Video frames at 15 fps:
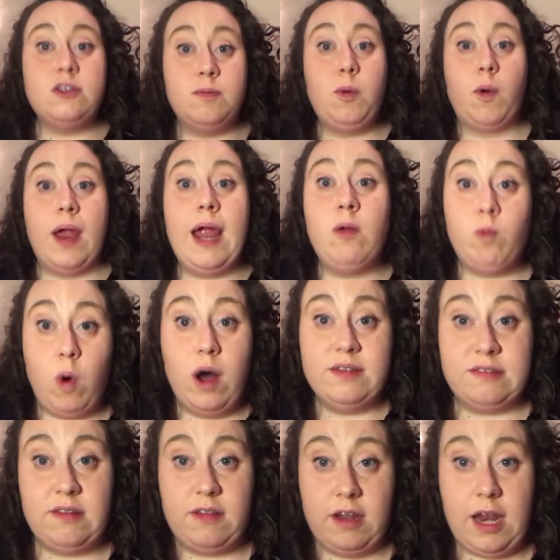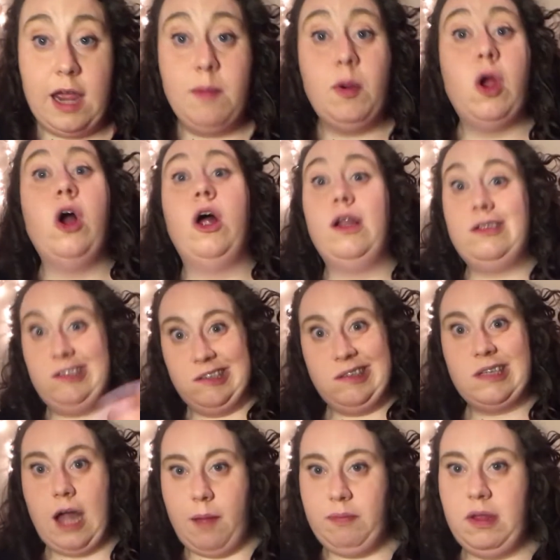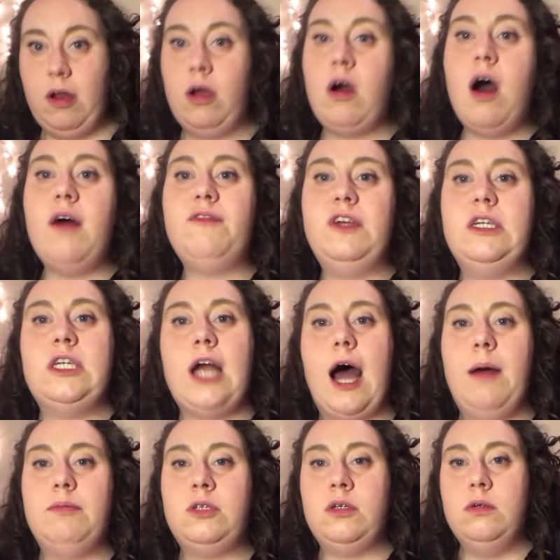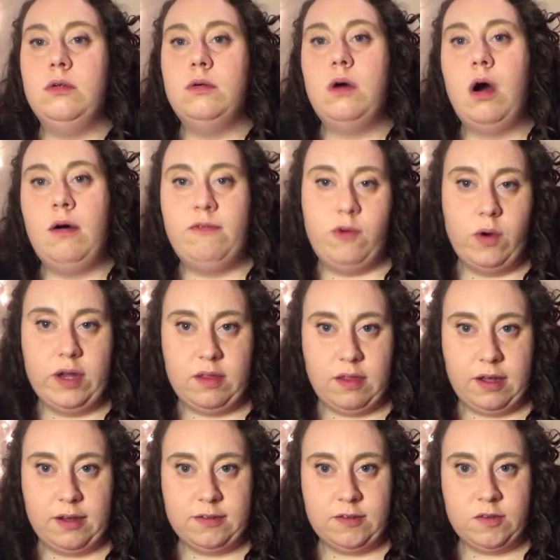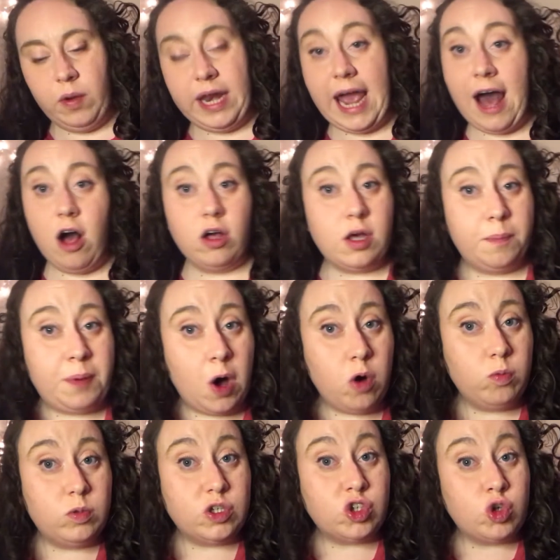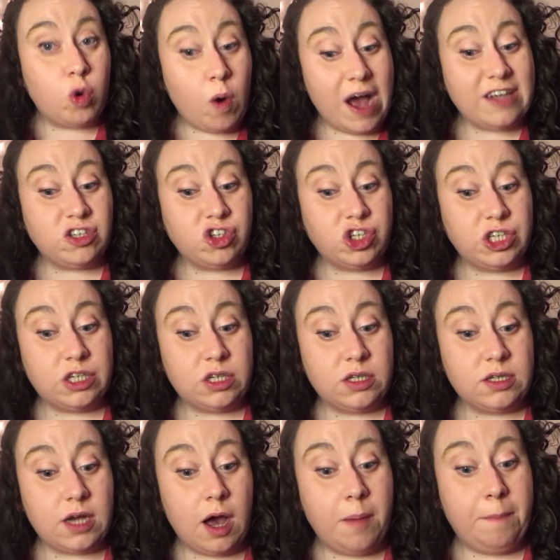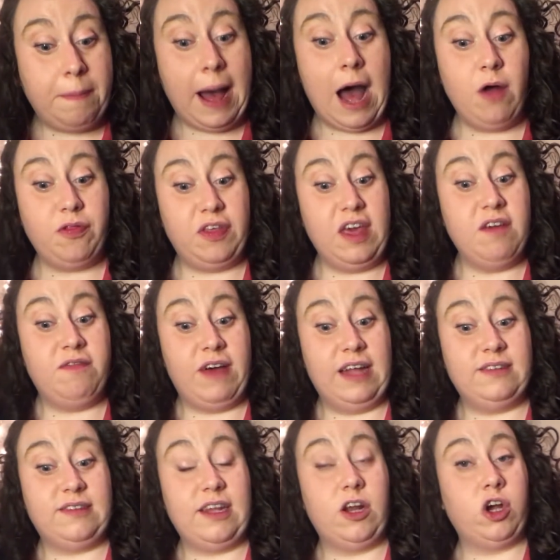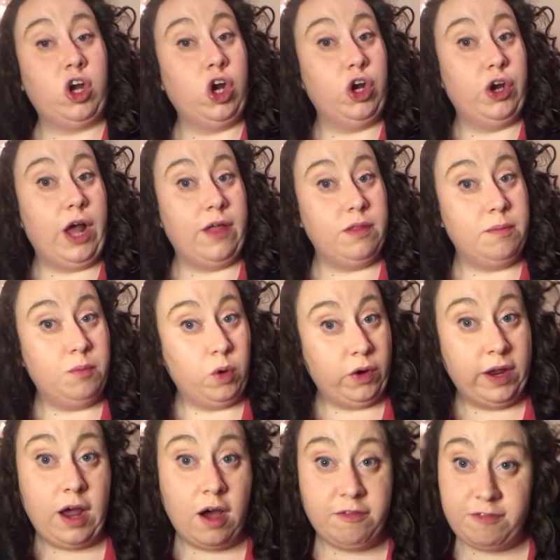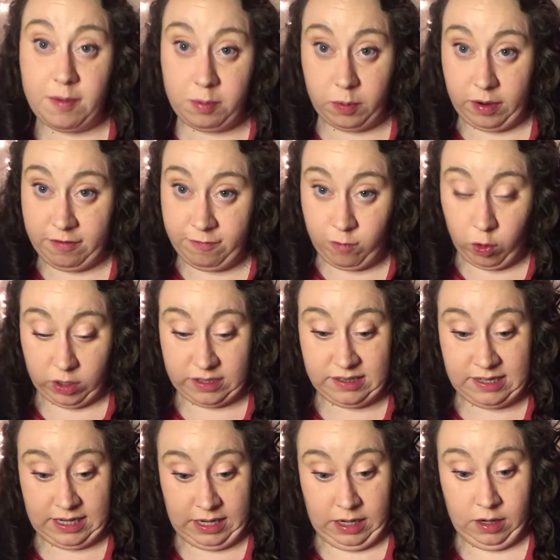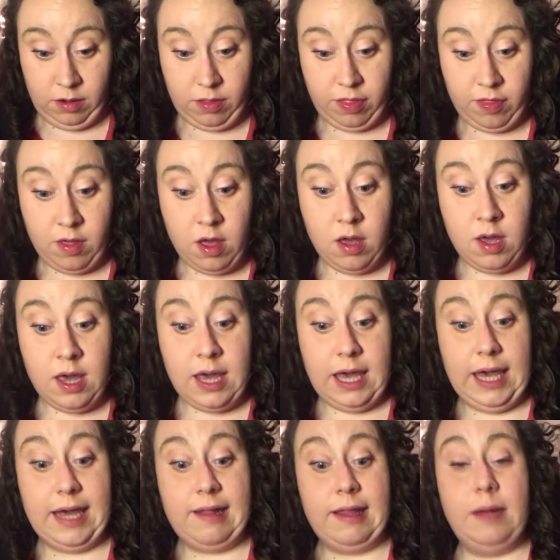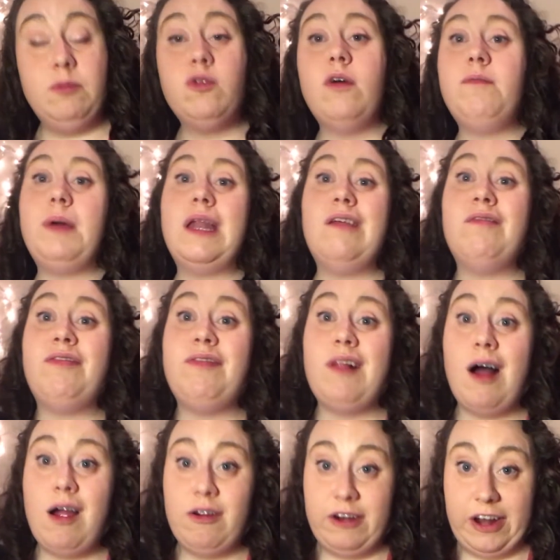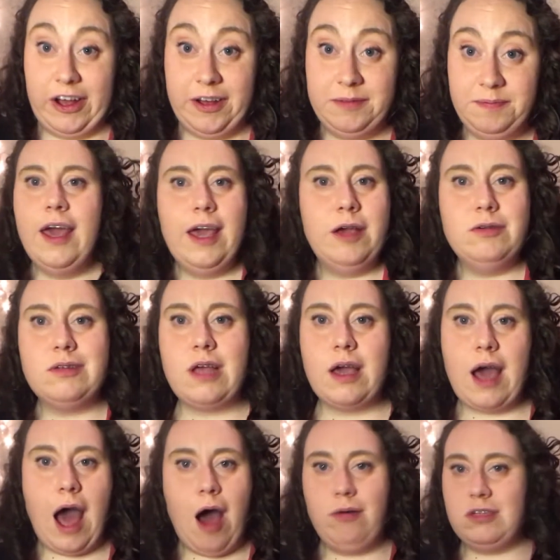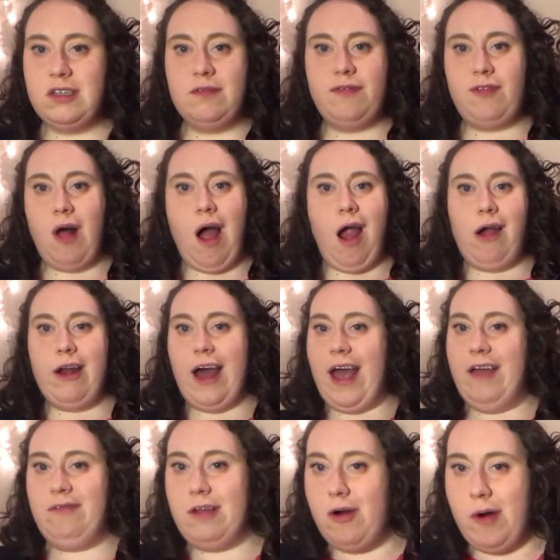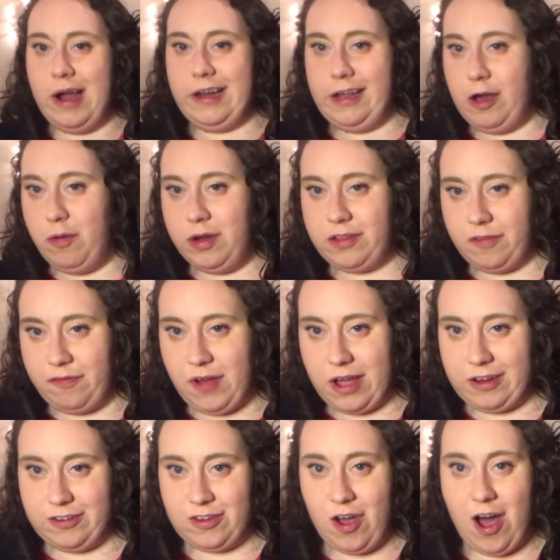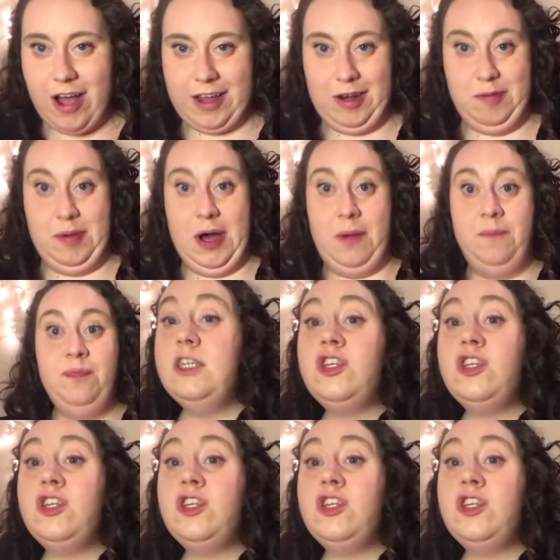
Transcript: Moran was in the neighborhood, just stopped at a coffee shop to avoid this. Al Capone was questioned about the events that occurred on the morning of February 14th, he claimed to have been in Florida. He was like, I was in Florida, I have no idea what the fuck you're talking about.